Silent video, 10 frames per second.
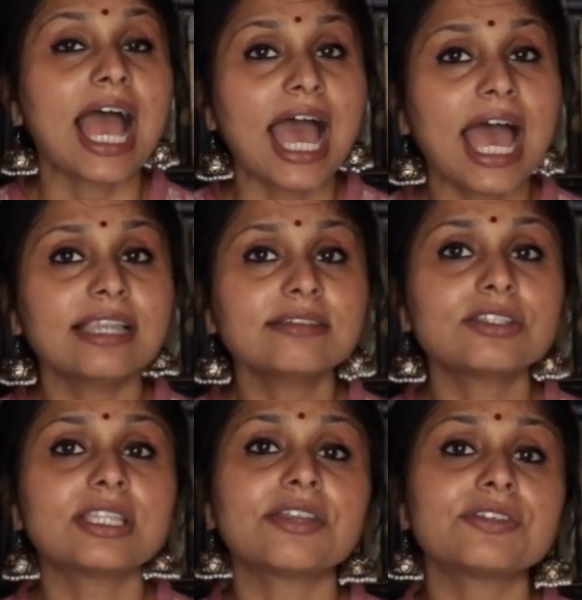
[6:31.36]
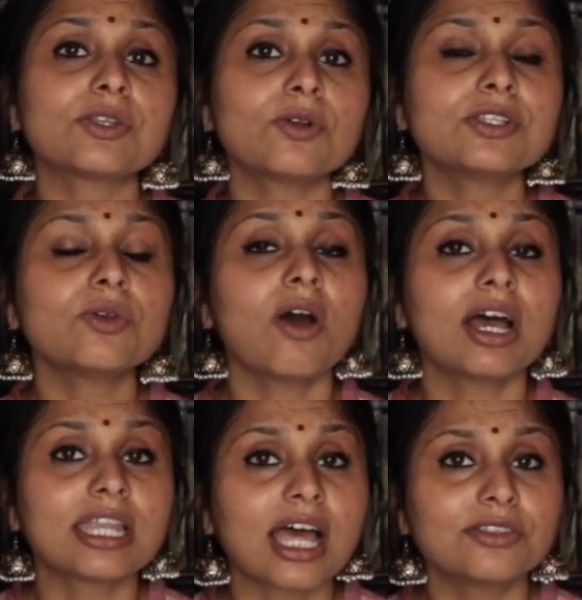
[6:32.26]
And there is also
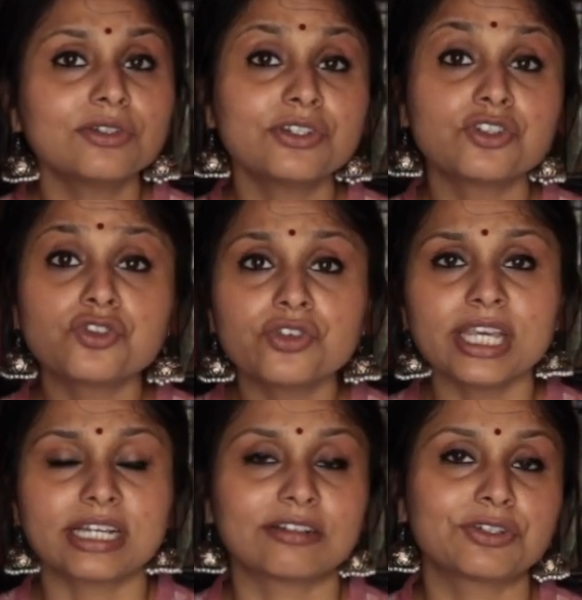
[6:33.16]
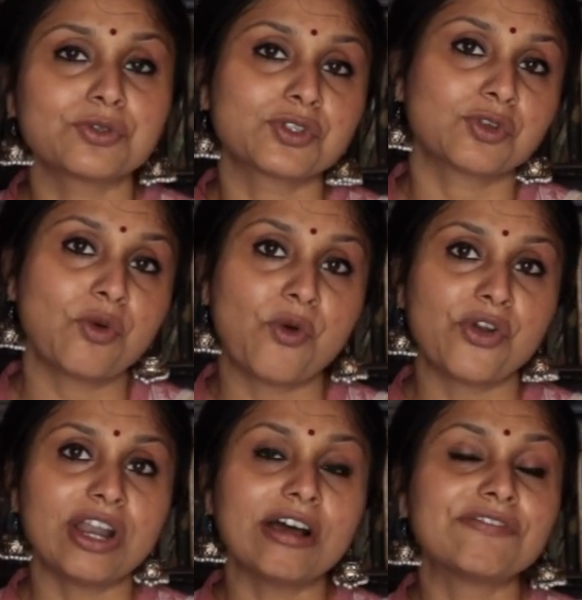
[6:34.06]
another trick to
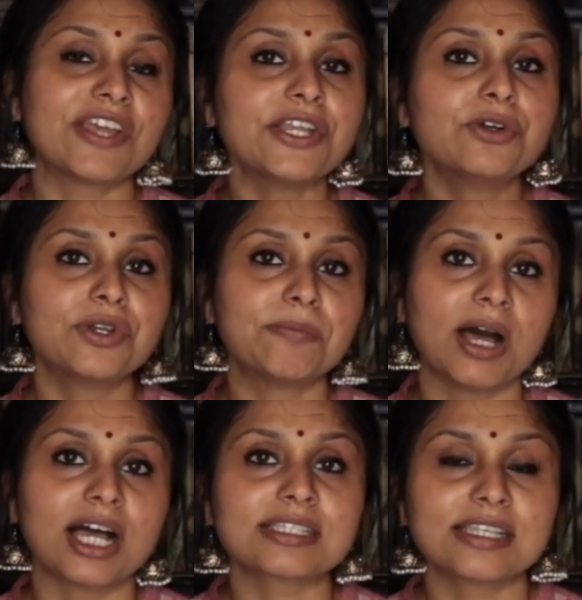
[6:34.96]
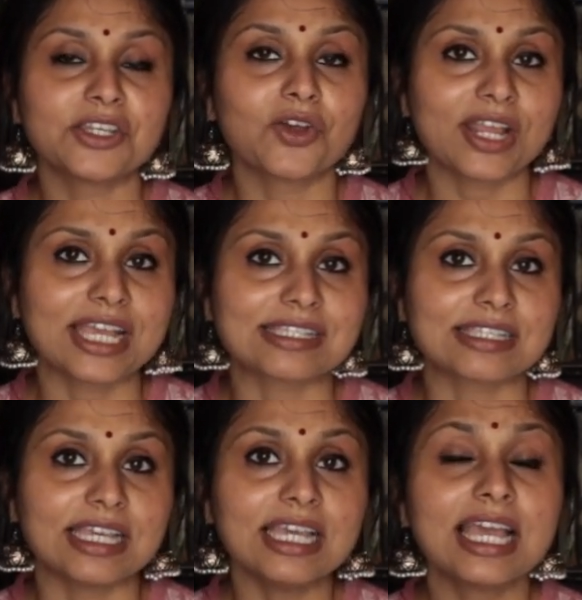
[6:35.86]
score a very good marks in your
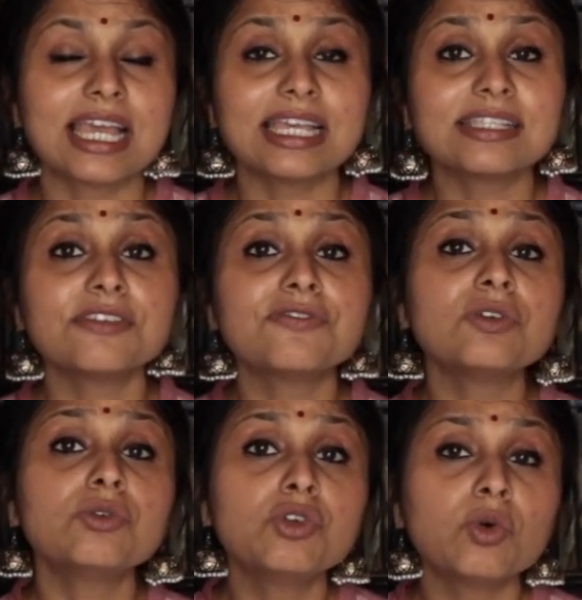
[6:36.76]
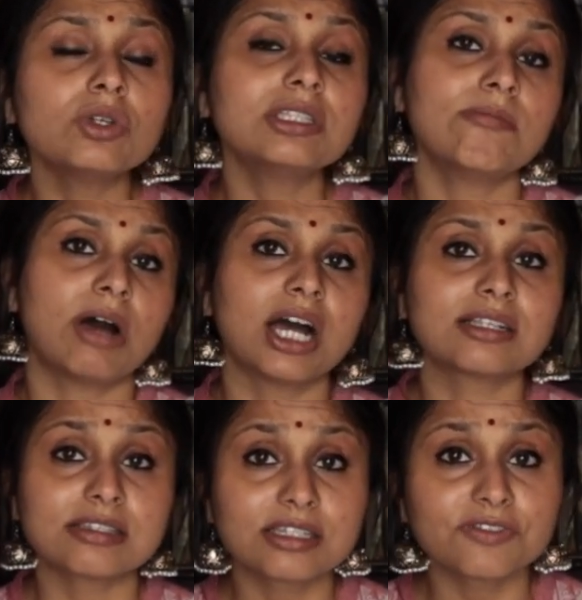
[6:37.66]
essay, is if you know the
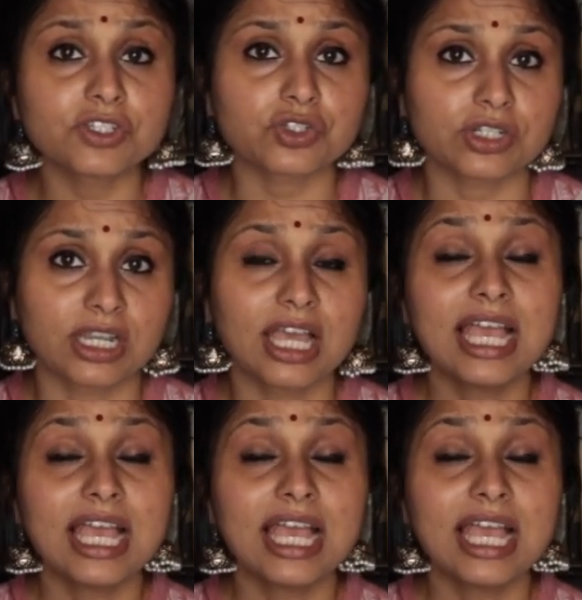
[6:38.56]
marks division.